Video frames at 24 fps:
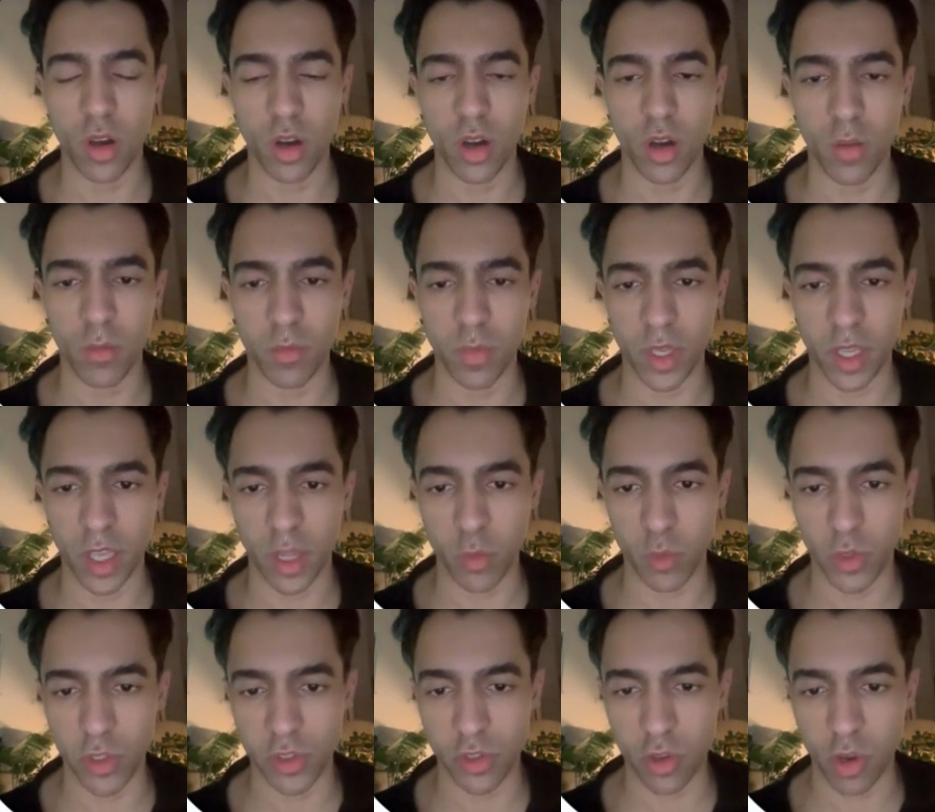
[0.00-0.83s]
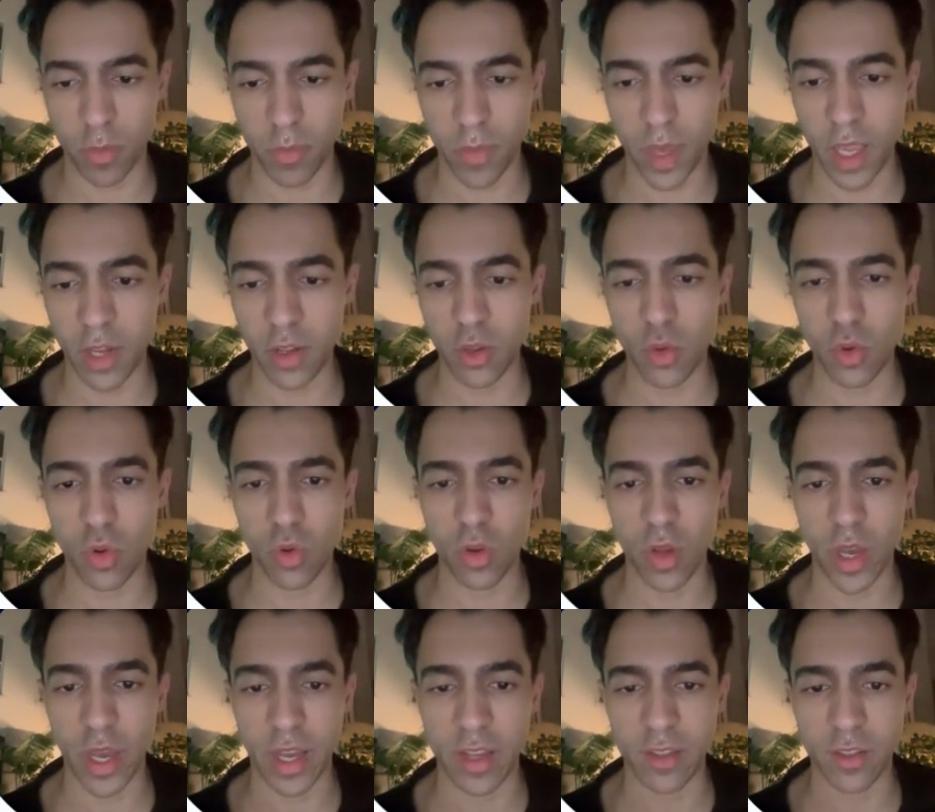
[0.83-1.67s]
Again, we start
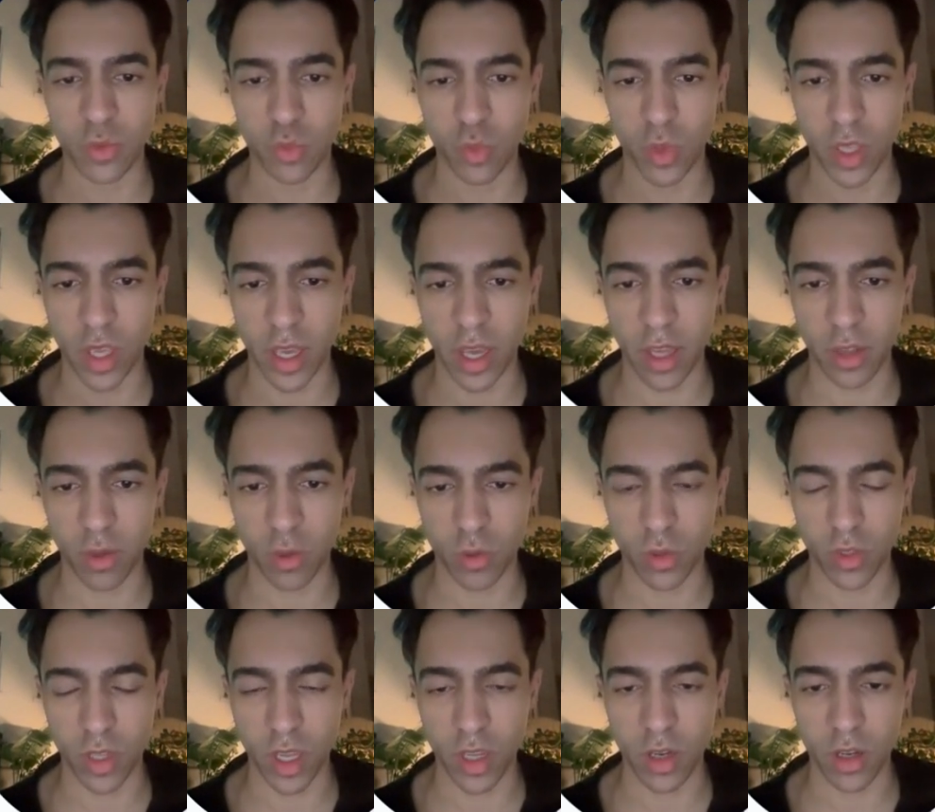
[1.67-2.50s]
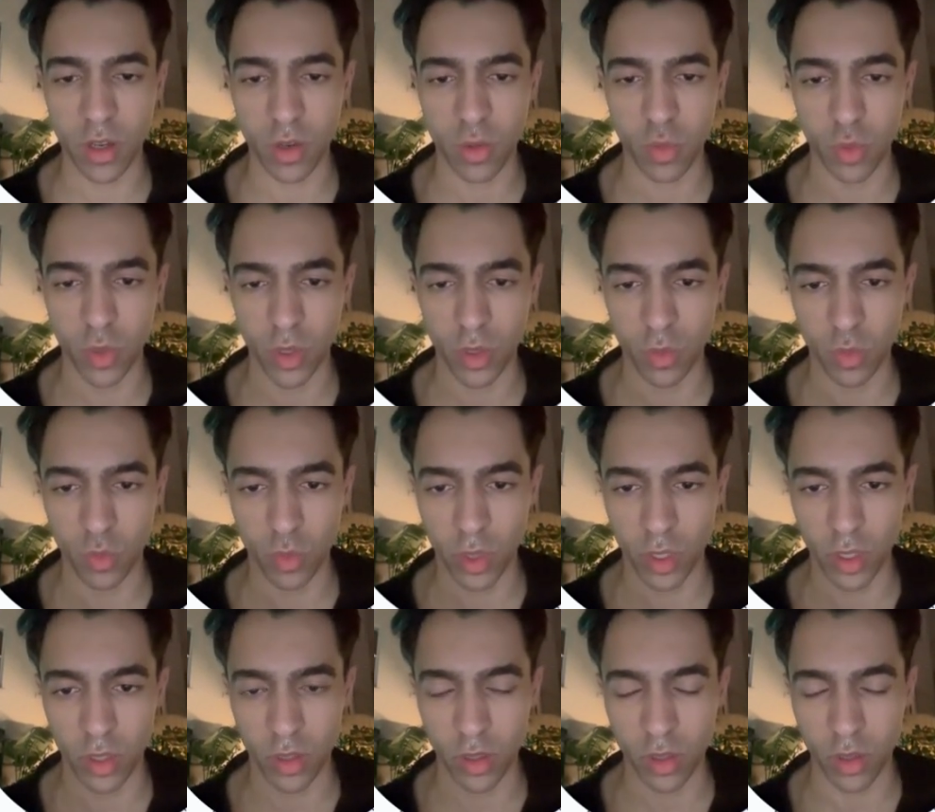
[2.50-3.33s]
manual. As we get data, we
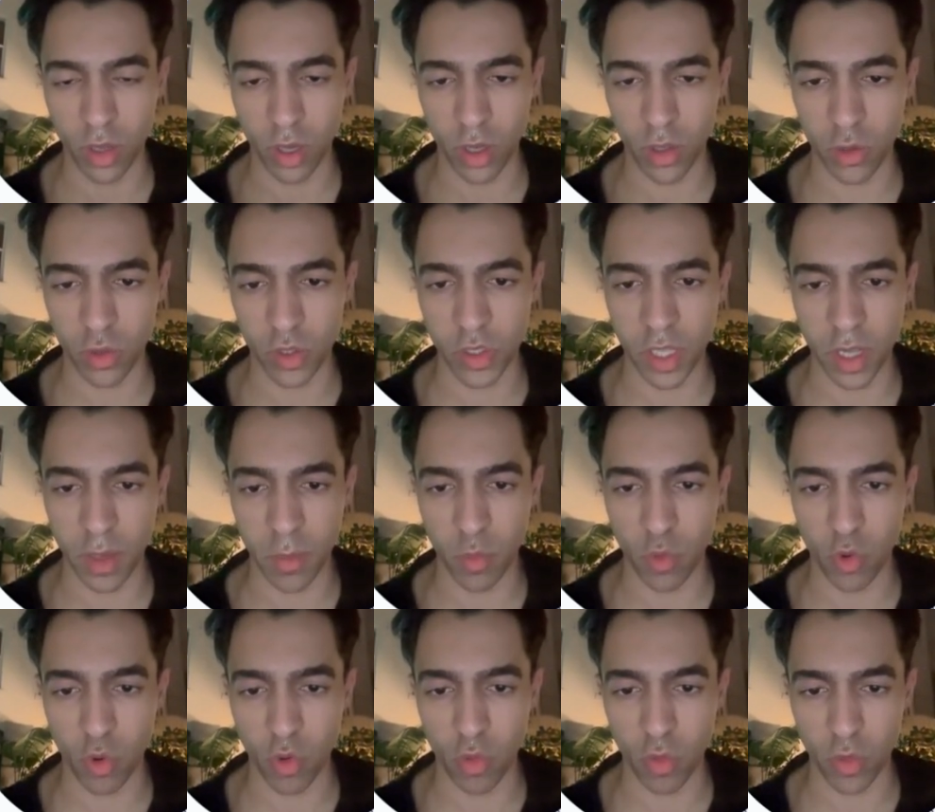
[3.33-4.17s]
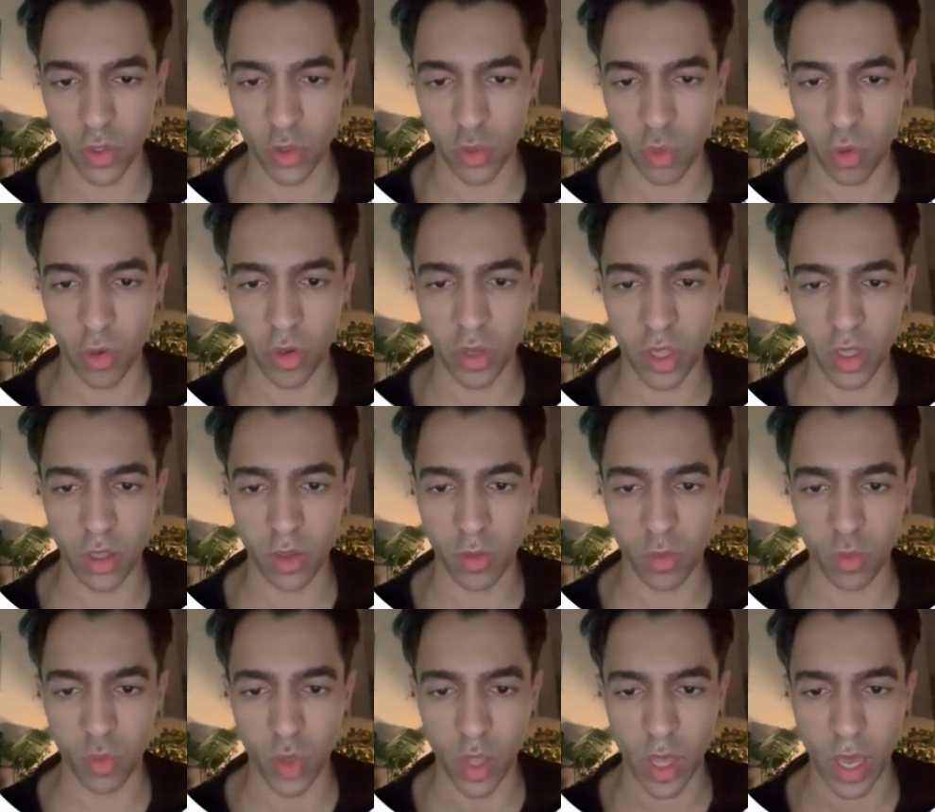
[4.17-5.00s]
understand more what's working.